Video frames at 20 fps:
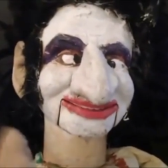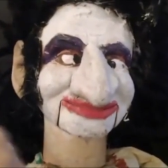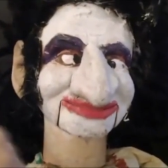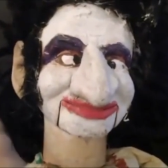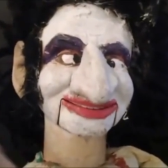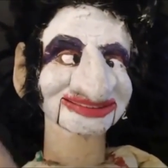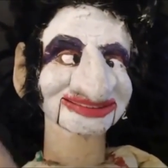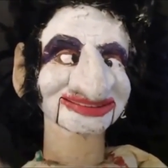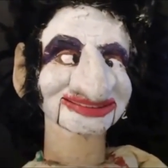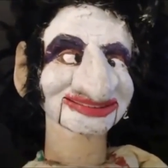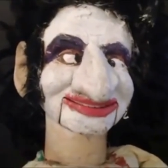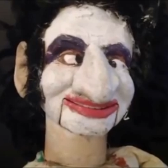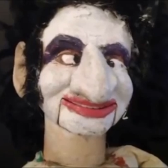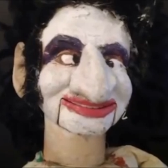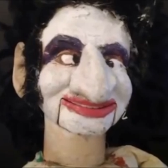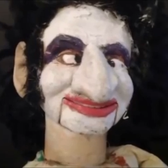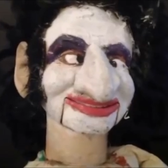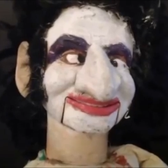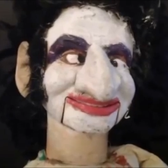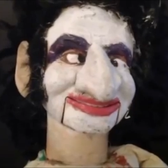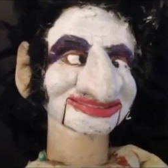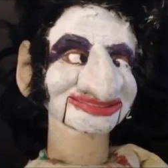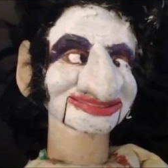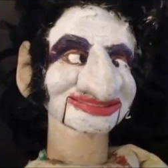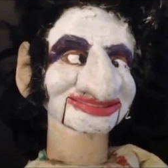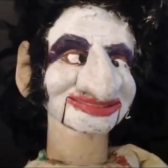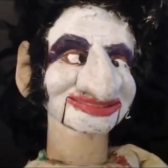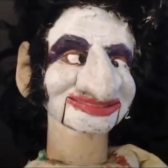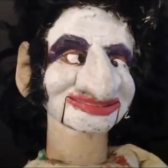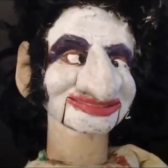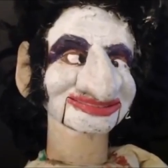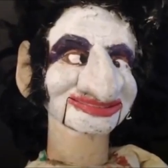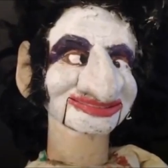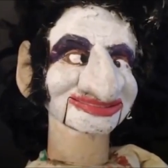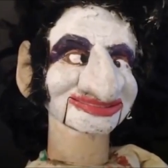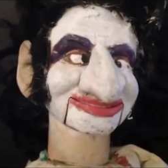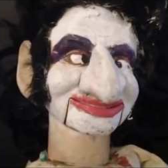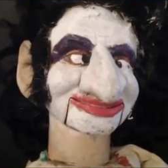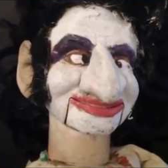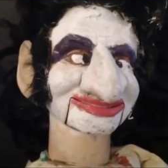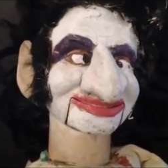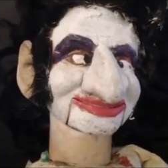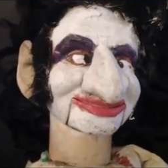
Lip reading: the king. I'm sitting